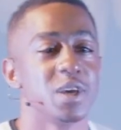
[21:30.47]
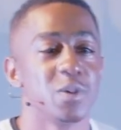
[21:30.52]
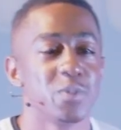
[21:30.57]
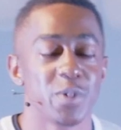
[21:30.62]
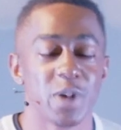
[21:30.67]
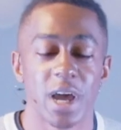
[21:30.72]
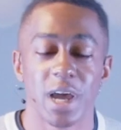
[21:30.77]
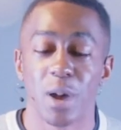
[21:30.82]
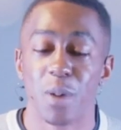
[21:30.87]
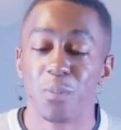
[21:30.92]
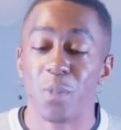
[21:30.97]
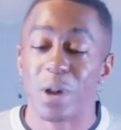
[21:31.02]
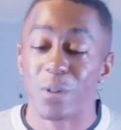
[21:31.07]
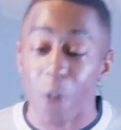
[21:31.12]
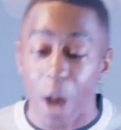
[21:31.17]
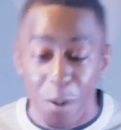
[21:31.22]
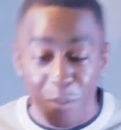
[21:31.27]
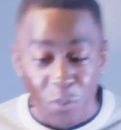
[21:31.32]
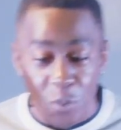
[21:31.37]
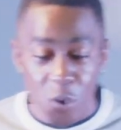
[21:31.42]
But
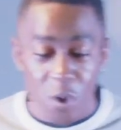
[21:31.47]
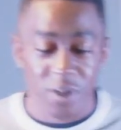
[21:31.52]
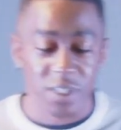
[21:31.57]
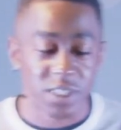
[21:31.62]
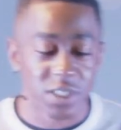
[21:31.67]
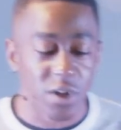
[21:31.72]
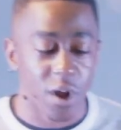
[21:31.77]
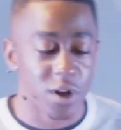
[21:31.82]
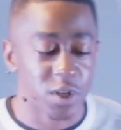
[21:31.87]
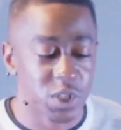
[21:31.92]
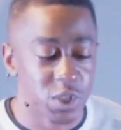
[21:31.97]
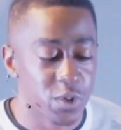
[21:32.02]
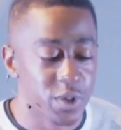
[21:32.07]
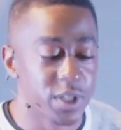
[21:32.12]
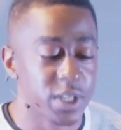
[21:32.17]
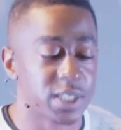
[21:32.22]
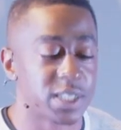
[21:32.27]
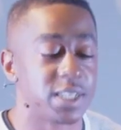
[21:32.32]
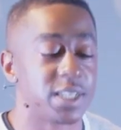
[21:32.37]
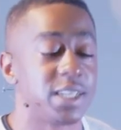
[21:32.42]
I'm going to start doing
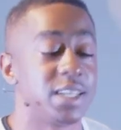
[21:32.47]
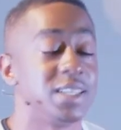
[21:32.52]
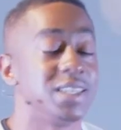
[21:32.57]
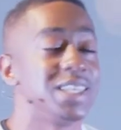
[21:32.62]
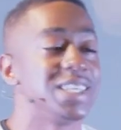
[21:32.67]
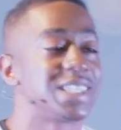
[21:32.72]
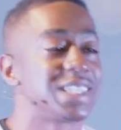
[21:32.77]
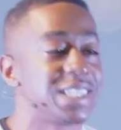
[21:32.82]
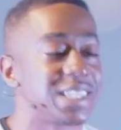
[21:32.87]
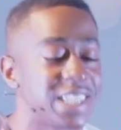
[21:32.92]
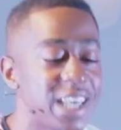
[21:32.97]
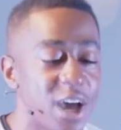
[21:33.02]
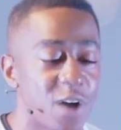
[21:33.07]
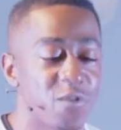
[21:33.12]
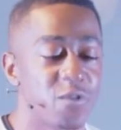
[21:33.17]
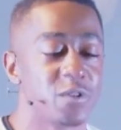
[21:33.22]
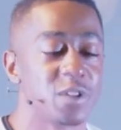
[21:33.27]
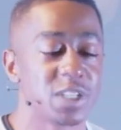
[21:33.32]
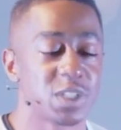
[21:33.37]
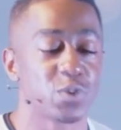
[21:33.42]
this, and this is
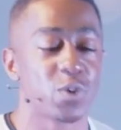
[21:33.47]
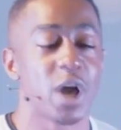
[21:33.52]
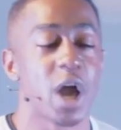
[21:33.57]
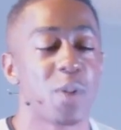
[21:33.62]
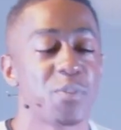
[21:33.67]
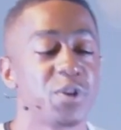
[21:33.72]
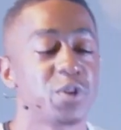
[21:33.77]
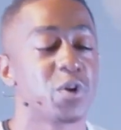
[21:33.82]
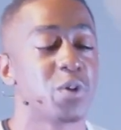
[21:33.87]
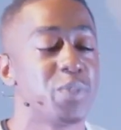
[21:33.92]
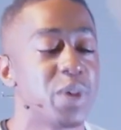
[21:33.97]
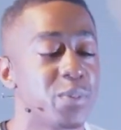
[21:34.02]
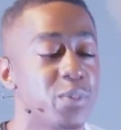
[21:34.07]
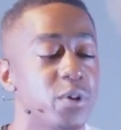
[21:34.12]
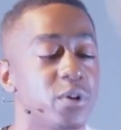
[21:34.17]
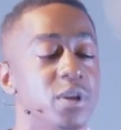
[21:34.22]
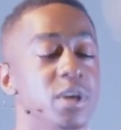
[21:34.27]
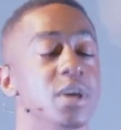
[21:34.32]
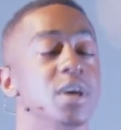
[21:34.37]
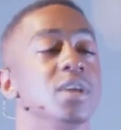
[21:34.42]
helpful. This will help you to
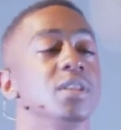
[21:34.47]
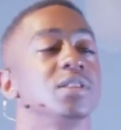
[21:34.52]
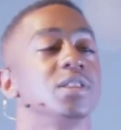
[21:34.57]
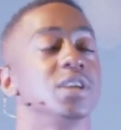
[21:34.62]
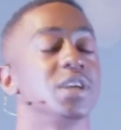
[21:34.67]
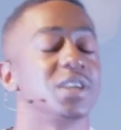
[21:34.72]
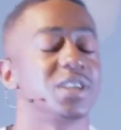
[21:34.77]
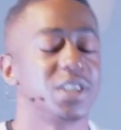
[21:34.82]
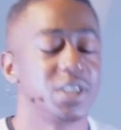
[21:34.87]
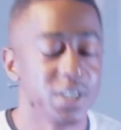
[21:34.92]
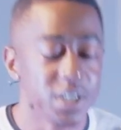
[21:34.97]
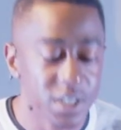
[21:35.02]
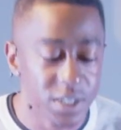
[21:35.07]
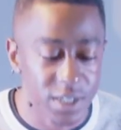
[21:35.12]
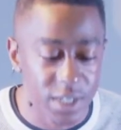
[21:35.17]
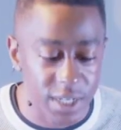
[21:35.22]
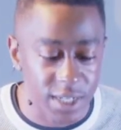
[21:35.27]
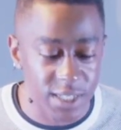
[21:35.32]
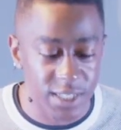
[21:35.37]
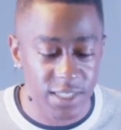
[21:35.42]
remember the
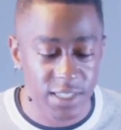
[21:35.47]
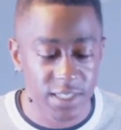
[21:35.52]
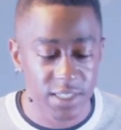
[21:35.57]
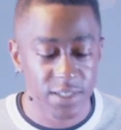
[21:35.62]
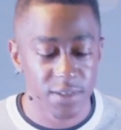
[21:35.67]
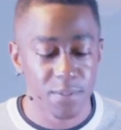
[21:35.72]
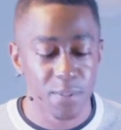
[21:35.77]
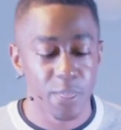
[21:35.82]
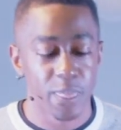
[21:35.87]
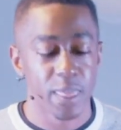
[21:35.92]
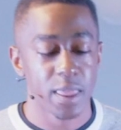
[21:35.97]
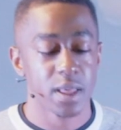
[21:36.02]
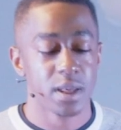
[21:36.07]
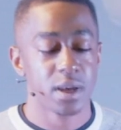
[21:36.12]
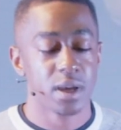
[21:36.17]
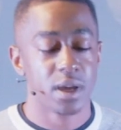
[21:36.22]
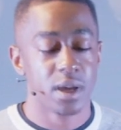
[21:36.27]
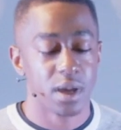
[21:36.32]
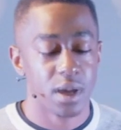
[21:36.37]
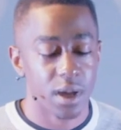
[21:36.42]
goodness
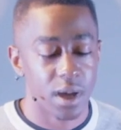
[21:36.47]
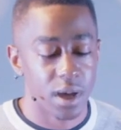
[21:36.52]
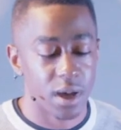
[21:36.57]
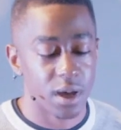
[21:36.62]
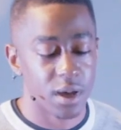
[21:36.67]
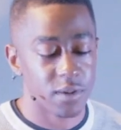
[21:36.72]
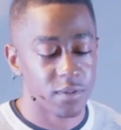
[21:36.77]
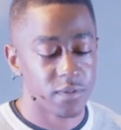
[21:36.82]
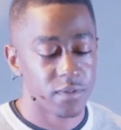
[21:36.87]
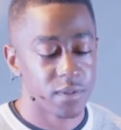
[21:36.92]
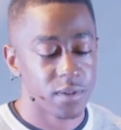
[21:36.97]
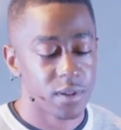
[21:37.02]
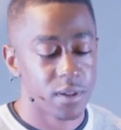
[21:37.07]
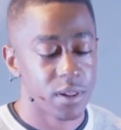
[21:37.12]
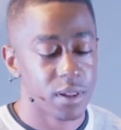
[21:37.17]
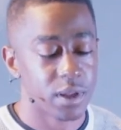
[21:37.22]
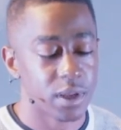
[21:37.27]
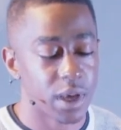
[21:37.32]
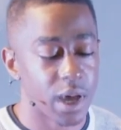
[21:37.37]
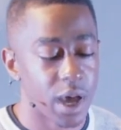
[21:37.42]
of
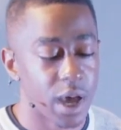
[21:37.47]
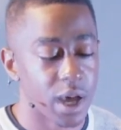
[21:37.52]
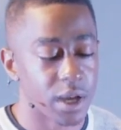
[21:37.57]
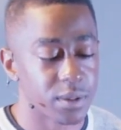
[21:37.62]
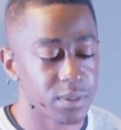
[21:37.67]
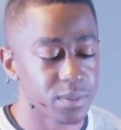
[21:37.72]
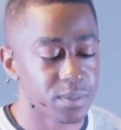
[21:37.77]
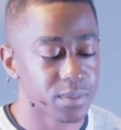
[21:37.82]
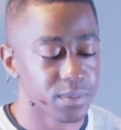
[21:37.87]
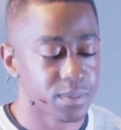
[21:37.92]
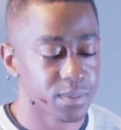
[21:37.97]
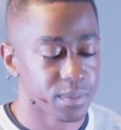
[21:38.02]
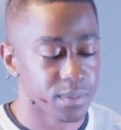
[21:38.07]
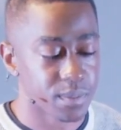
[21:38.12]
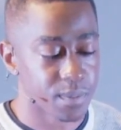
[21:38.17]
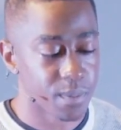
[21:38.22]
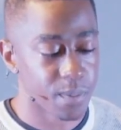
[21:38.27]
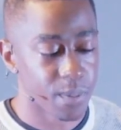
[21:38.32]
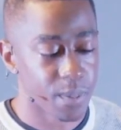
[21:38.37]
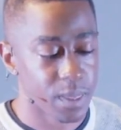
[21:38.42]
God.
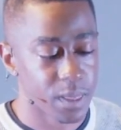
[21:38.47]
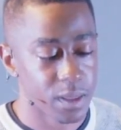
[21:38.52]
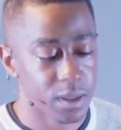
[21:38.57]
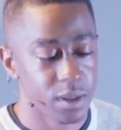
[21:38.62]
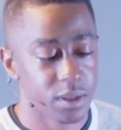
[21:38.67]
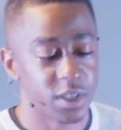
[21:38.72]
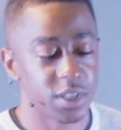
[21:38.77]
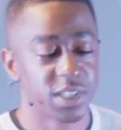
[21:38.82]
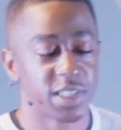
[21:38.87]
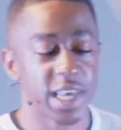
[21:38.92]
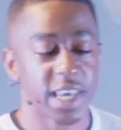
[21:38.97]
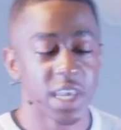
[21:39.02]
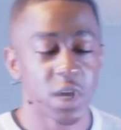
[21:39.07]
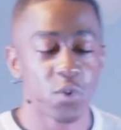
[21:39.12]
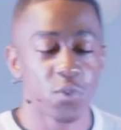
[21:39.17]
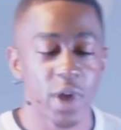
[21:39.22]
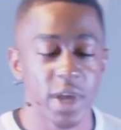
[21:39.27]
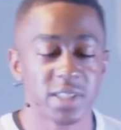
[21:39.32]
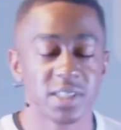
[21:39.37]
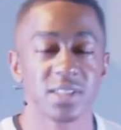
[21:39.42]
The
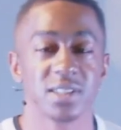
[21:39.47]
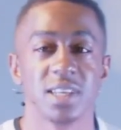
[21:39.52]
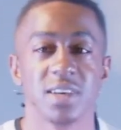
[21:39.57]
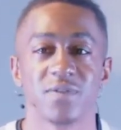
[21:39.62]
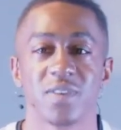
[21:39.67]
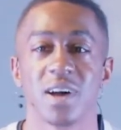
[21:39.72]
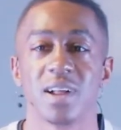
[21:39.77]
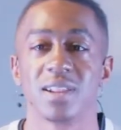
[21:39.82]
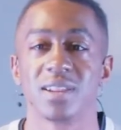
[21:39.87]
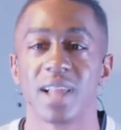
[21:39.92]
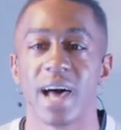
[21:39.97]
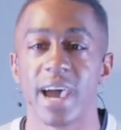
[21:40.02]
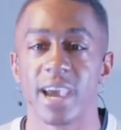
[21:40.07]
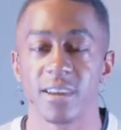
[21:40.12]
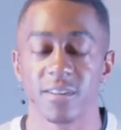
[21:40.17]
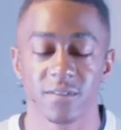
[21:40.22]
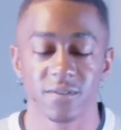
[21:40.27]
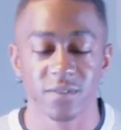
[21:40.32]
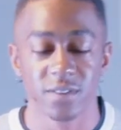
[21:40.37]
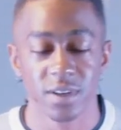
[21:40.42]
second way to live a
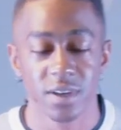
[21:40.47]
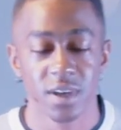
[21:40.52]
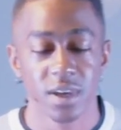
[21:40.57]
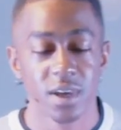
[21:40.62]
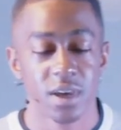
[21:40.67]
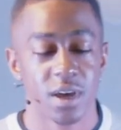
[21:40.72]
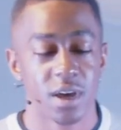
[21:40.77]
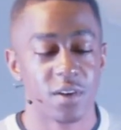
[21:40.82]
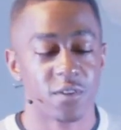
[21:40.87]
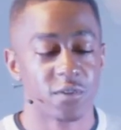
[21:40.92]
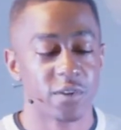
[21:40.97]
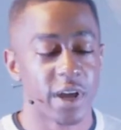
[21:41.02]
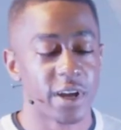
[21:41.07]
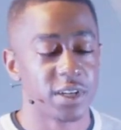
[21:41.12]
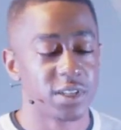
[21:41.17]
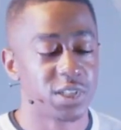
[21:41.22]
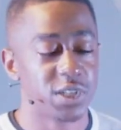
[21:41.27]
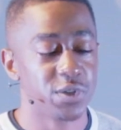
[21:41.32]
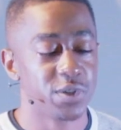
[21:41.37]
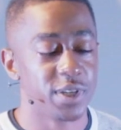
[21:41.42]
life of
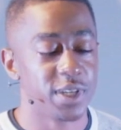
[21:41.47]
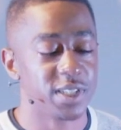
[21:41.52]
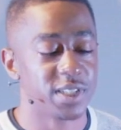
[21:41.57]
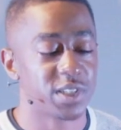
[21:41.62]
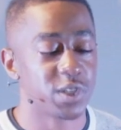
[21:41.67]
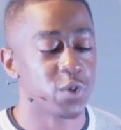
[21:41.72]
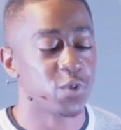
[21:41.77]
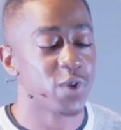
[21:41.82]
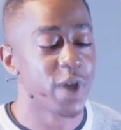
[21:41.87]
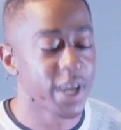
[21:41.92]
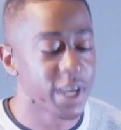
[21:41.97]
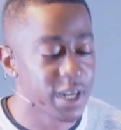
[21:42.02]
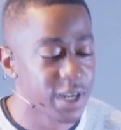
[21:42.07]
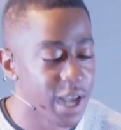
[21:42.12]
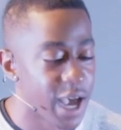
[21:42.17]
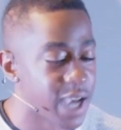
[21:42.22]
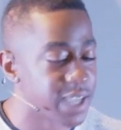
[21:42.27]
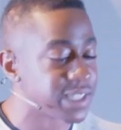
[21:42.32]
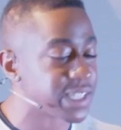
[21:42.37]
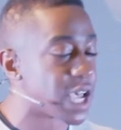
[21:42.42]
gratitude is to
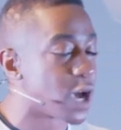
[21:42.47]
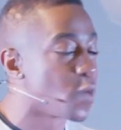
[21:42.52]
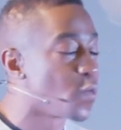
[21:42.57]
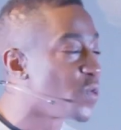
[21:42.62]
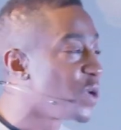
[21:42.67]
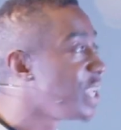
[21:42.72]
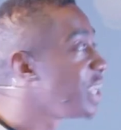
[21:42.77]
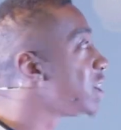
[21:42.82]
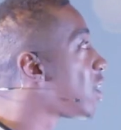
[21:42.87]
recognize that we